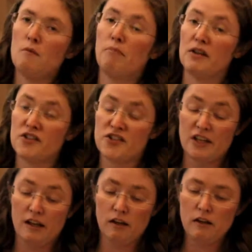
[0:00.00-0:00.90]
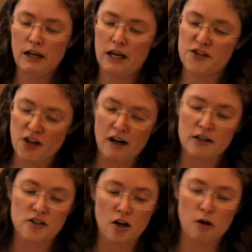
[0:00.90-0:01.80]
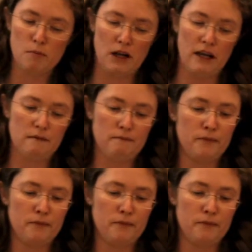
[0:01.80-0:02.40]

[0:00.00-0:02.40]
but still he died nobly